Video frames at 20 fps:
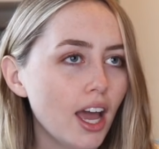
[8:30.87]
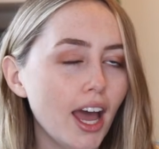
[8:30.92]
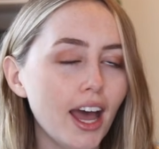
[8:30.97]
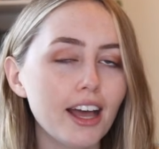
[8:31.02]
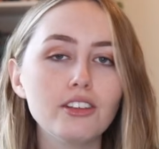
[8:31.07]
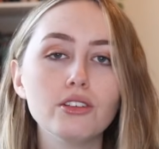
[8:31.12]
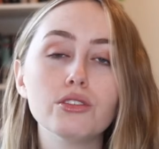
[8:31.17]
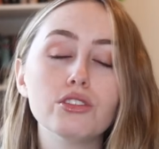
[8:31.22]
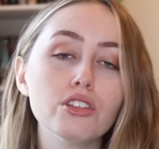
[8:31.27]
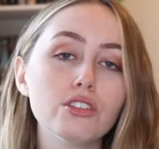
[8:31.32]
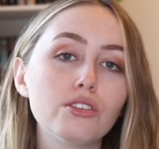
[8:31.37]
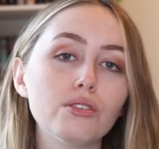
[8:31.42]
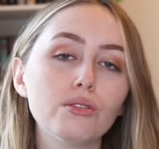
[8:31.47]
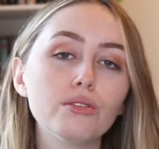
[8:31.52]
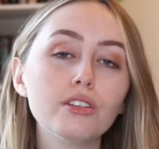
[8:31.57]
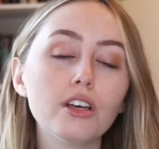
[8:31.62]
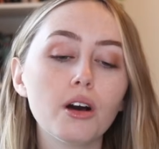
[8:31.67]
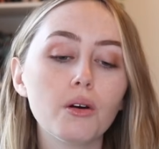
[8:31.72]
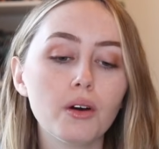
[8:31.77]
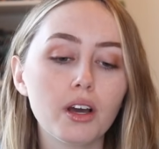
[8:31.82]
And you should do
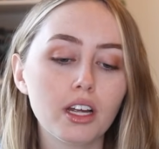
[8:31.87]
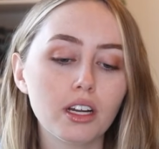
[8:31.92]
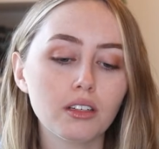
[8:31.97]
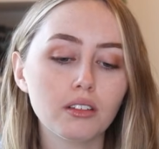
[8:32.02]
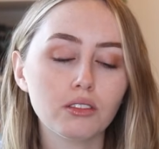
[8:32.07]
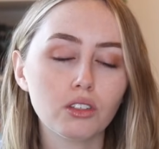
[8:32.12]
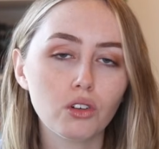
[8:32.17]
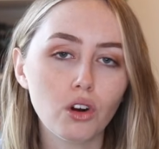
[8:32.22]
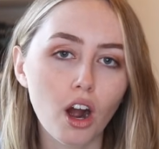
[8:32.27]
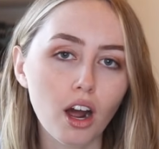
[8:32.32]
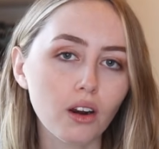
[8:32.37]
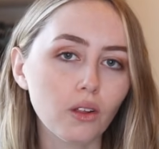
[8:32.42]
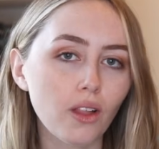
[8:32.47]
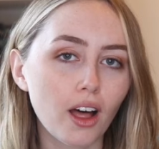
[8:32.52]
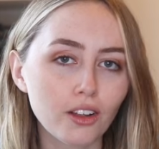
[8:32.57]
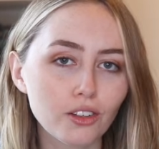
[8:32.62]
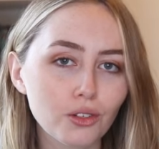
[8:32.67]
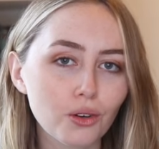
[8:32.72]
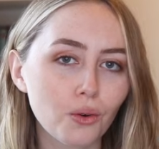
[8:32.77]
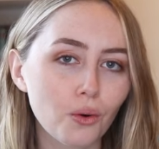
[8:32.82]
so in
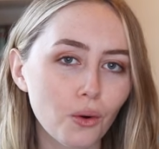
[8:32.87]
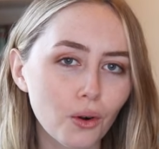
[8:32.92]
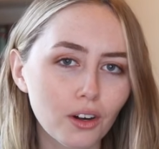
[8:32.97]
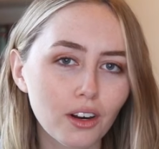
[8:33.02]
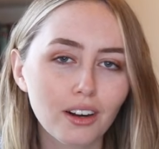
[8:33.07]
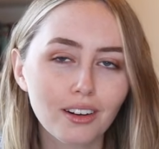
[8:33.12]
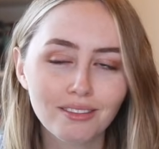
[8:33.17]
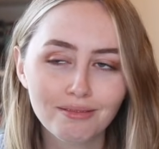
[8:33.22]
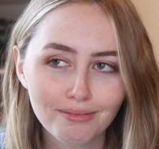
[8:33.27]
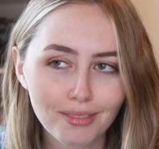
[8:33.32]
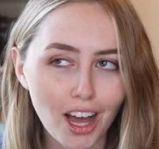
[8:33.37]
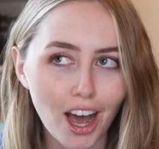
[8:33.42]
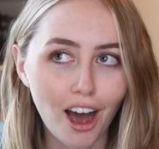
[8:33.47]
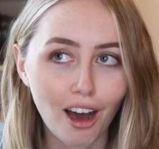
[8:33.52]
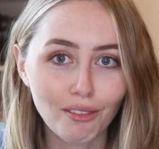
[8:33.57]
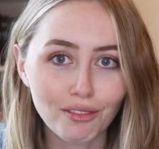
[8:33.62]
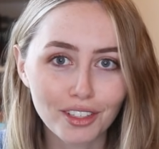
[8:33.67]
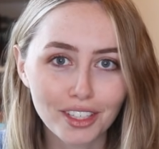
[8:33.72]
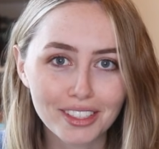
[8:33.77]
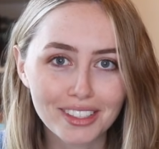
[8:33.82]
chronological order
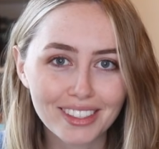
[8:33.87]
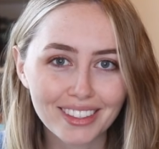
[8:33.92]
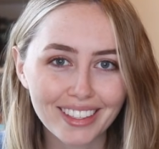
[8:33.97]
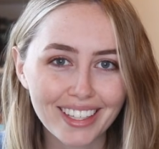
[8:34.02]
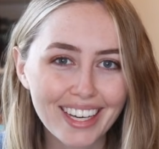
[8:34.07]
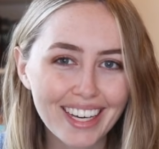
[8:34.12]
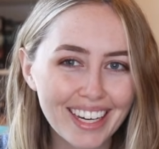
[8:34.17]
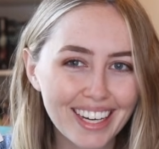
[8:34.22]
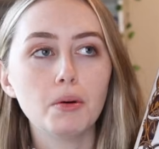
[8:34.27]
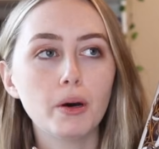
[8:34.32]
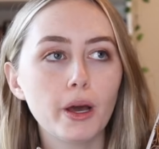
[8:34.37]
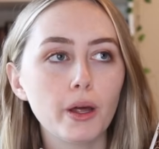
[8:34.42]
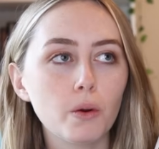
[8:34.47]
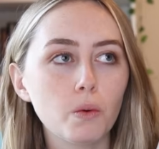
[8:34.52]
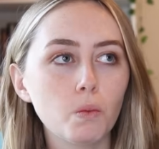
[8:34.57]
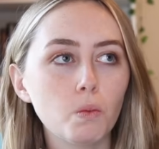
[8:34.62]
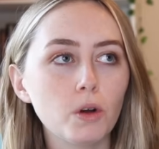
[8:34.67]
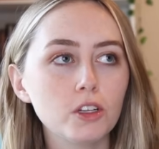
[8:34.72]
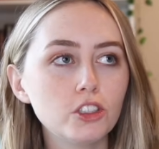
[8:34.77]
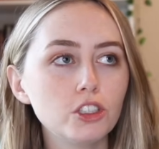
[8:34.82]
obviously.
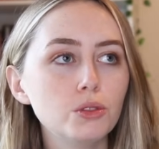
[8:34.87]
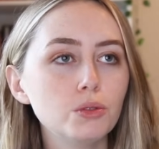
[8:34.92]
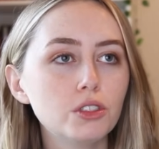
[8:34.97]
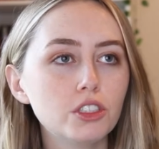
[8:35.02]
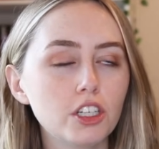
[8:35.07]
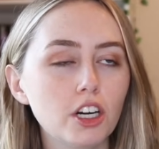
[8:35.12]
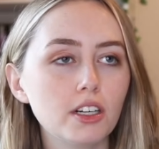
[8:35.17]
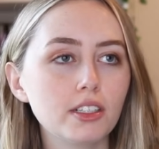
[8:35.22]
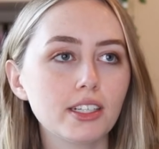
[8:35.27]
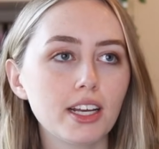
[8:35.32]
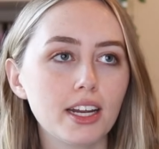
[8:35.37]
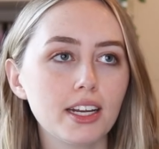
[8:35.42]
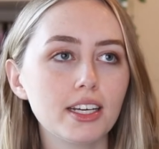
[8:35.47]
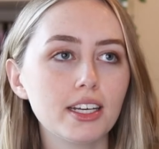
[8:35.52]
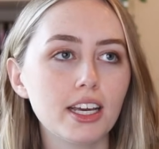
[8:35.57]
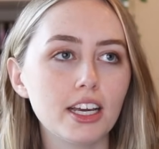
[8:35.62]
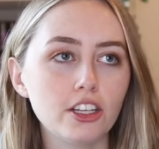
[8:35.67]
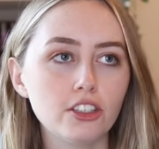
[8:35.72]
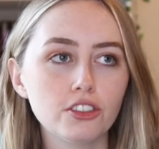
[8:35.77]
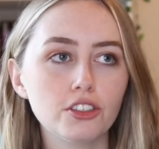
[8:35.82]
But once you start
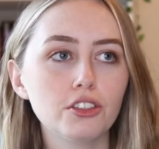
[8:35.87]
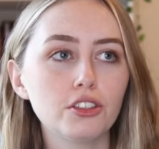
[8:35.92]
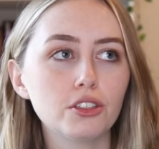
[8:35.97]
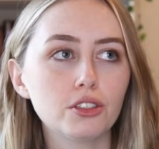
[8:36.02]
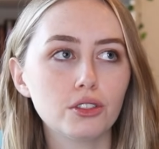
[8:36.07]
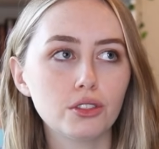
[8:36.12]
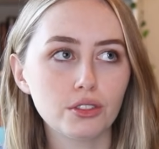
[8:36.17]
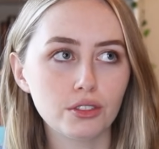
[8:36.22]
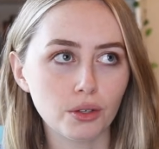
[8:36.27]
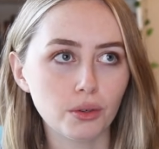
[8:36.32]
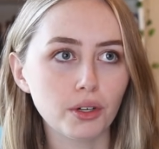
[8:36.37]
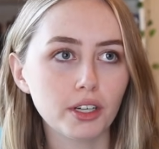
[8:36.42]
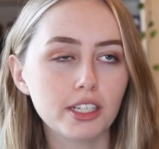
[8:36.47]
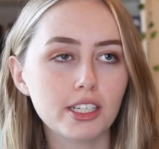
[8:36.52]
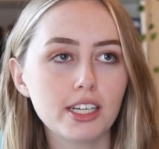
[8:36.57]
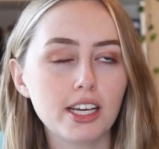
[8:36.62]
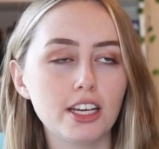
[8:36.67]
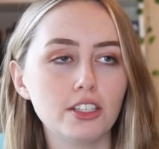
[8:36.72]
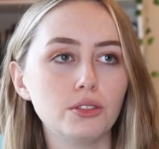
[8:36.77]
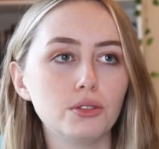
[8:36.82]
getting into the
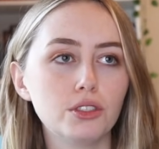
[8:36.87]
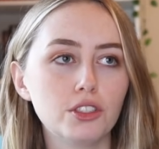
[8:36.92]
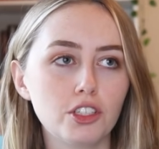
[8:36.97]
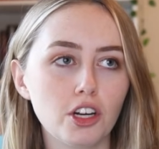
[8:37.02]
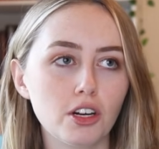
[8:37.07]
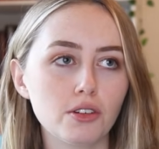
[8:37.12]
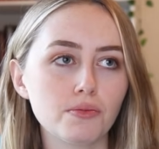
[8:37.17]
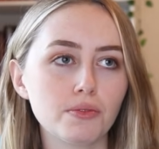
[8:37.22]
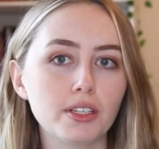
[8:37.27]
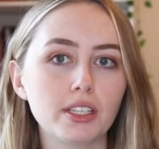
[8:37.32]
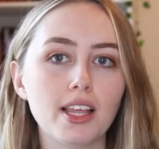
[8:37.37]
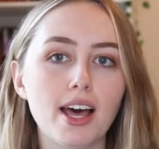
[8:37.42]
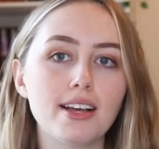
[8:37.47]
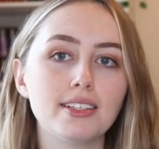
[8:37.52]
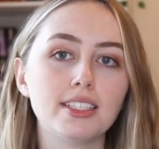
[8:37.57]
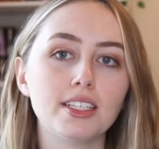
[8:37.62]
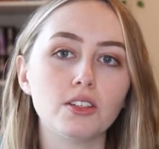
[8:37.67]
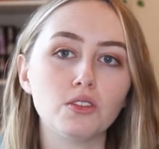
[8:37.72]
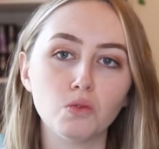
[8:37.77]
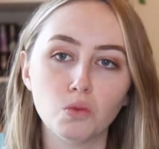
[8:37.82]
story and you start
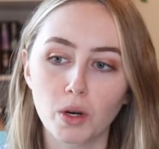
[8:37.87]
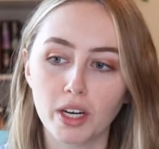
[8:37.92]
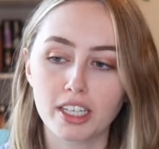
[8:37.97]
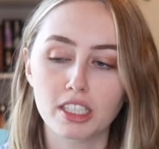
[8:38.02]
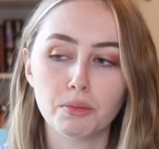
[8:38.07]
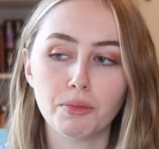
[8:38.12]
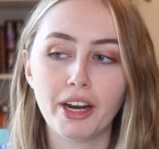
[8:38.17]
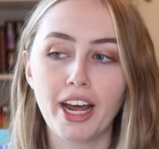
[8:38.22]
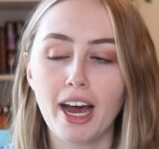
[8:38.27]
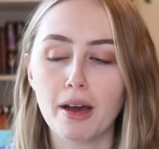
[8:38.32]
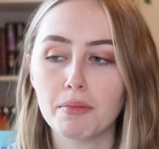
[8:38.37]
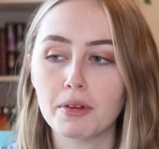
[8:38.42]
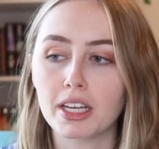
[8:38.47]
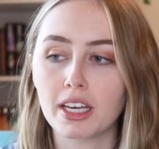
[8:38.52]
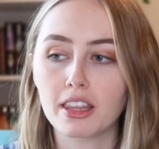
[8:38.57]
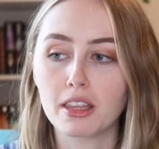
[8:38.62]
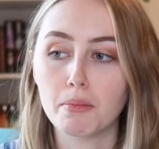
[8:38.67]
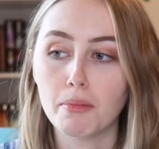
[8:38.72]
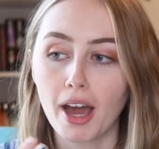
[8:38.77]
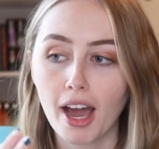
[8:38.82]
realizing what has been
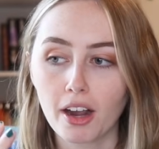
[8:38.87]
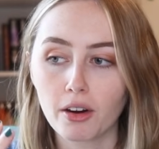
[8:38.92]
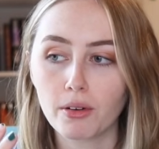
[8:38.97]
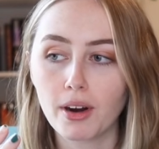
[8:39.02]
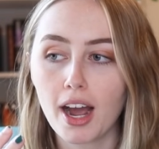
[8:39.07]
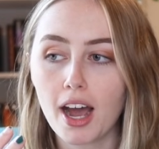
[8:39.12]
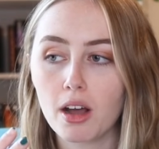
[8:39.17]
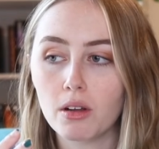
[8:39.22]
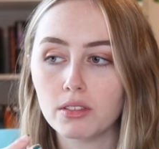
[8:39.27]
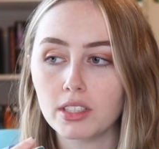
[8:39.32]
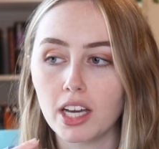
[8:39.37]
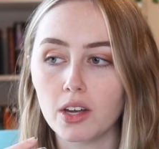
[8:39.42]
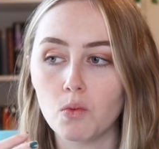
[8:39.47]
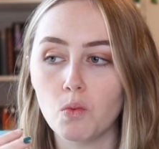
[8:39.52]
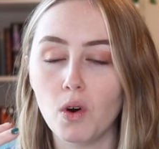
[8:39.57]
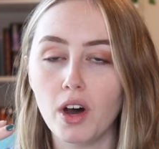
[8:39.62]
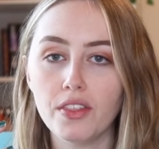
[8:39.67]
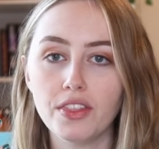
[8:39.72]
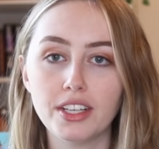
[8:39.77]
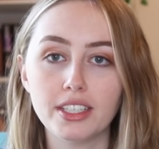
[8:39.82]
happening in the background
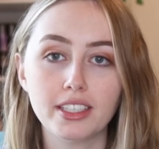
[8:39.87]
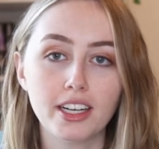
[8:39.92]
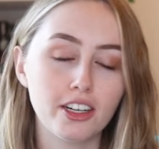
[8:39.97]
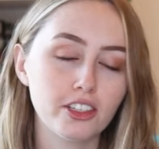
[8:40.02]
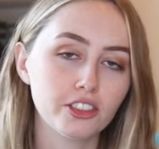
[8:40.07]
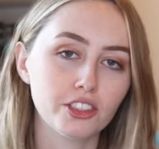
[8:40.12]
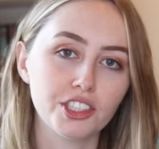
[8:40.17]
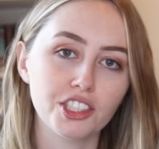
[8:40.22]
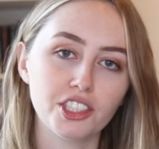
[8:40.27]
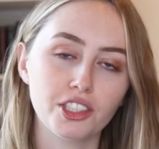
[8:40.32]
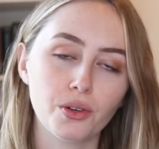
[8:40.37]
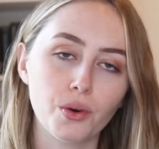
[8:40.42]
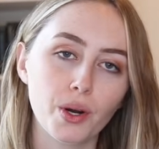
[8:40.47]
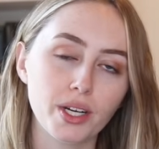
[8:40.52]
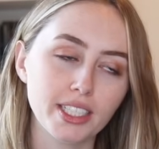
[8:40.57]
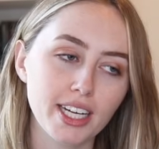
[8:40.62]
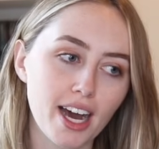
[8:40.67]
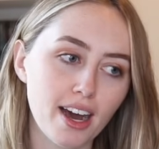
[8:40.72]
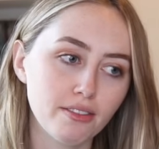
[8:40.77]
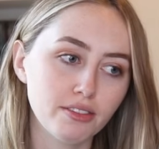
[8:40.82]
and what these characters are
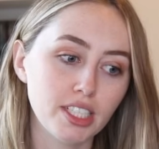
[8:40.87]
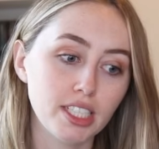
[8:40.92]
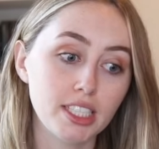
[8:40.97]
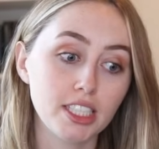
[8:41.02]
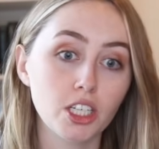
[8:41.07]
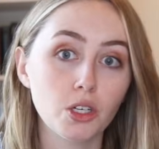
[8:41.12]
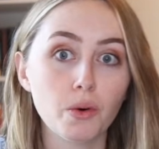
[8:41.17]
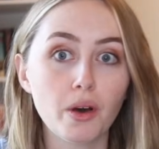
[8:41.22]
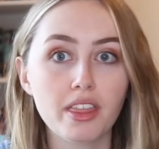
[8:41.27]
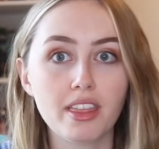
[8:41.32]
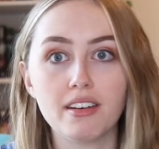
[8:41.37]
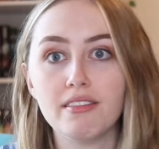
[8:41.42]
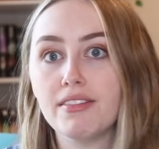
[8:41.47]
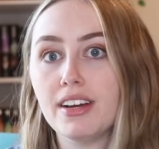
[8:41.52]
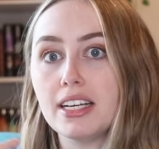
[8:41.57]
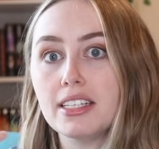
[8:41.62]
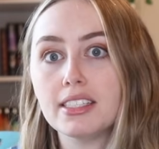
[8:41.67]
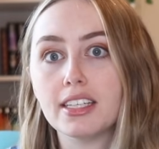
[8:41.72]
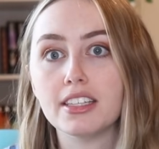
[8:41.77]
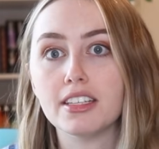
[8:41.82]
going to have to deal with and
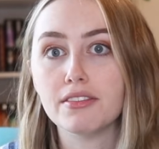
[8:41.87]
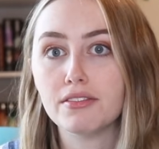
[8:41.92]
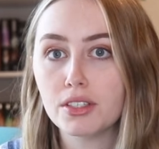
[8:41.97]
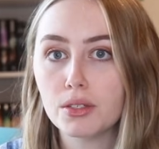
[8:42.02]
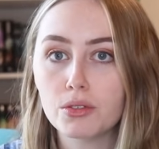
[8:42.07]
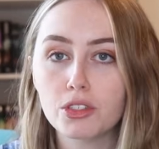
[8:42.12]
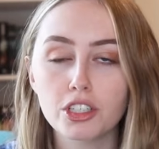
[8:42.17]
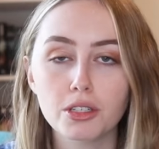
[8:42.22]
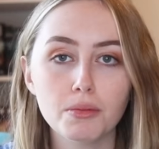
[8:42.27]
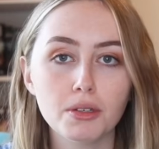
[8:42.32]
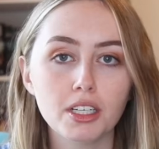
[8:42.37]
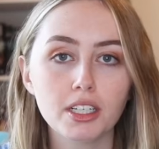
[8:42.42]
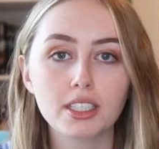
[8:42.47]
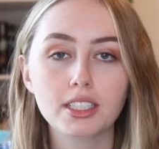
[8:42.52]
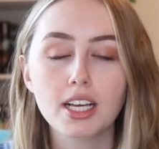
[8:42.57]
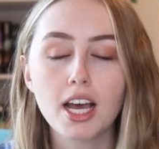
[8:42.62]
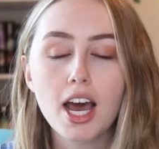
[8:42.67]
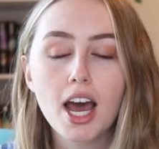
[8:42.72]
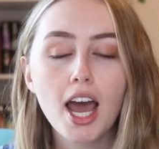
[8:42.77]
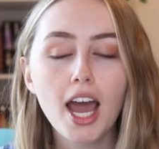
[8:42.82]
face in the future
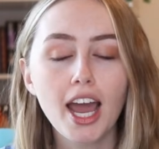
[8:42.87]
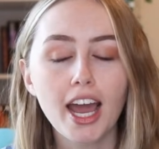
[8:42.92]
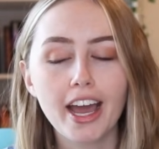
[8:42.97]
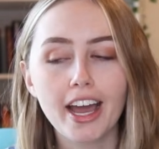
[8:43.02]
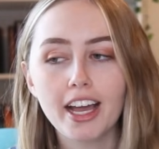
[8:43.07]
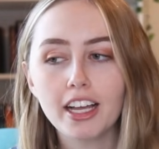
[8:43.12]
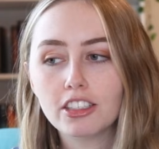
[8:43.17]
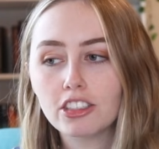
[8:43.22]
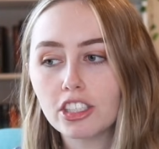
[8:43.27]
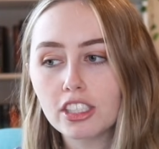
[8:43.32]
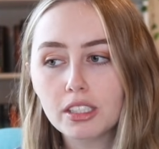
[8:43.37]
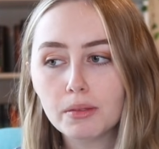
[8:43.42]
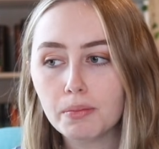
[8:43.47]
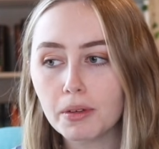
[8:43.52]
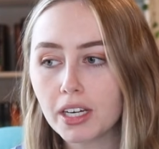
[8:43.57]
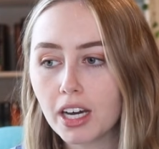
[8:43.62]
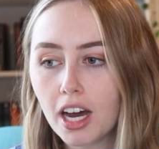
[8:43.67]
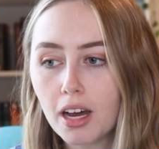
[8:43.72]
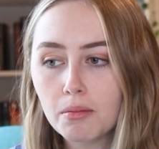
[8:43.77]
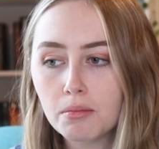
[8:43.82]
books, it just
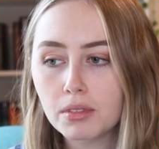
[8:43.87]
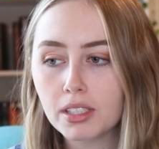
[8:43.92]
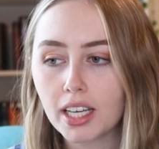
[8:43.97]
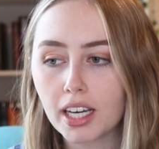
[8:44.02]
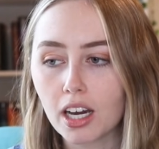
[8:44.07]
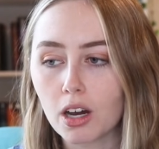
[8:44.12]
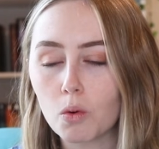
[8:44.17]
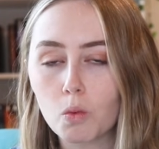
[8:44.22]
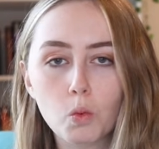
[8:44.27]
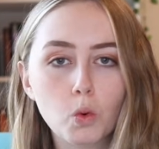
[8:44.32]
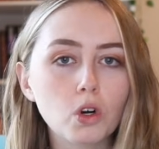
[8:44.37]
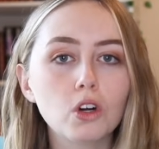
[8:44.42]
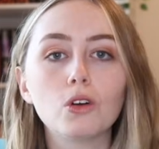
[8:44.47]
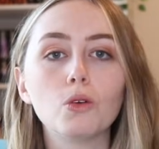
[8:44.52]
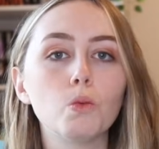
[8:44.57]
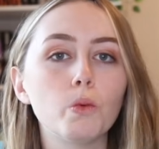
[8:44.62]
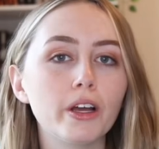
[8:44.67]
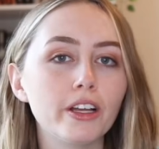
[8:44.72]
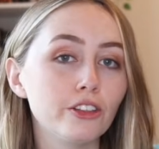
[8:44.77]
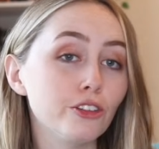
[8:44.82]
becomes like a
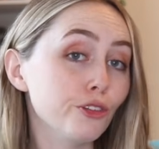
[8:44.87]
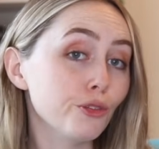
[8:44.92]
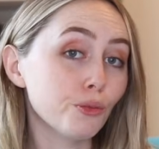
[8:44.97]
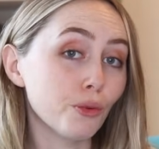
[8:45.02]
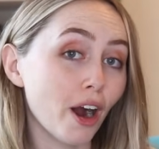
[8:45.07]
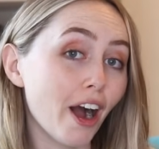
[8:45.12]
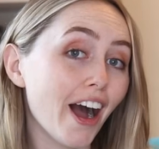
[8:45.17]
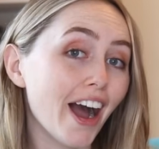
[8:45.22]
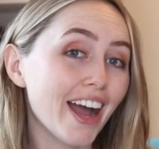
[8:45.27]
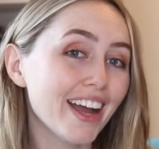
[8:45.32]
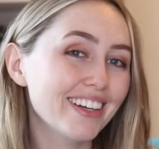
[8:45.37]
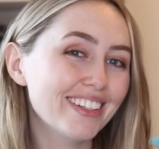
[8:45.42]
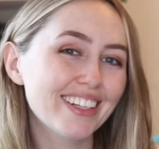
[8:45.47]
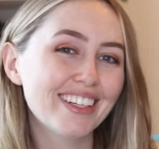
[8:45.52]
whirlwind ride.